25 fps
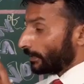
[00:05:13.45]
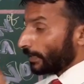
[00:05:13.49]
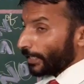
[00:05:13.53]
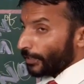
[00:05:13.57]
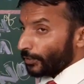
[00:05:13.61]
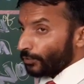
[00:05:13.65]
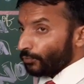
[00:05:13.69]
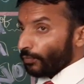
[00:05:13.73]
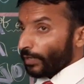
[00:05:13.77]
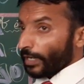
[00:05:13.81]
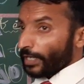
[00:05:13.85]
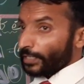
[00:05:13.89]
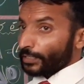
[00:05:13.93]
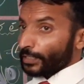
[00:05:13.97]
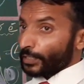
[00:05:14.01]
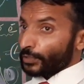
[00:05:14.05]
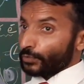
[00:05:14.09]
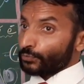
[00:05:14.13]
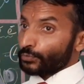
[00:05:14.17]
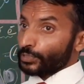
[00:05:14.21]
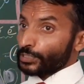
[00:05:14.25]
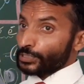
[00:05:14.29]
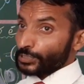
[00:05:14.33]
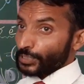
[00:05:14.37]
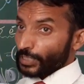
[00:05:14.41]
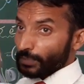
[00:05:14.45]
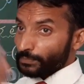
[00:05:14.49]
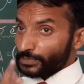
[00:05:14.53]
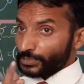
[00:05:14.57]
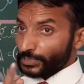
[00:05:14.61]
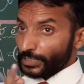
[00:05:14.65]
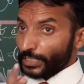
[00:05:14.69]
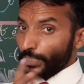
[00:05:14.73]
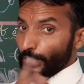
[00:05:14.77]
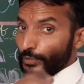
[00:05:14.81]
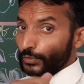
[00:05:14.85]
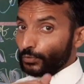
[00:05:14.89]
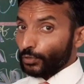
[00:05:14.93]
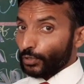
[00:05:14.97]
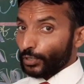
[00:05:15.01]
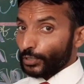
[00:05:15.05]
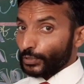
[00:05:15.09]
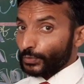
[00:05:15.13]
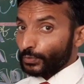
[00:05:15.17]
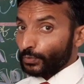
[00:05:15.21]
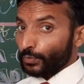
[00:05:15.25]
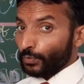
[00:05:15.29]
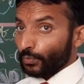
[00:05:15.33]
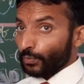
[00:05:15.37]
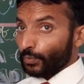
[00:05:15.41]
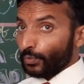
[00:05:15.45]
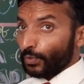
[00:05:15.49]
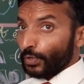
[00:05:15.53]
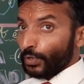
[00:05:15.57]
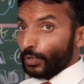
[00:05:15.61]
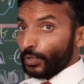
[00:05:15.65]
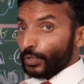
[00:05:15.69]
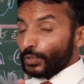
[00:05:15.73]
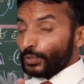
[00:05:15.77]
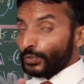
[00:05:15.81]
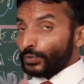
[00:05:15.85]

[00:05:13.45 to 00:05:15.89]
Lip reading: Then you enter to the subshell. You got to know.